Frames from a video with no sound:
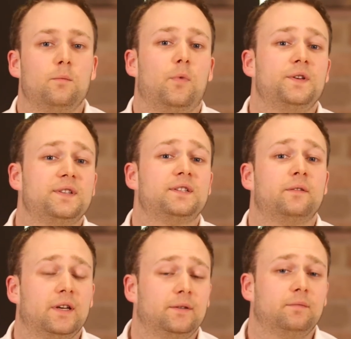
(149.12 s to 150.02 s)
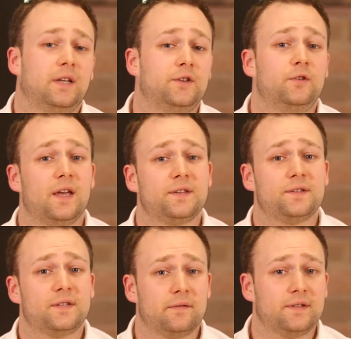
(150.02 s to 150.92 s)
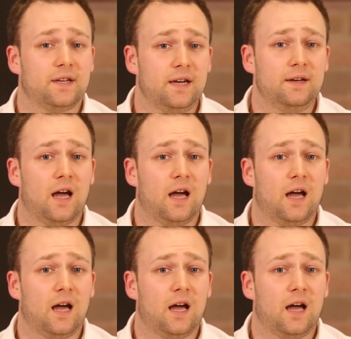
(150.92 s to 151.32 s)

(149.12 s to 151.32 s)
Post this event, in 2017,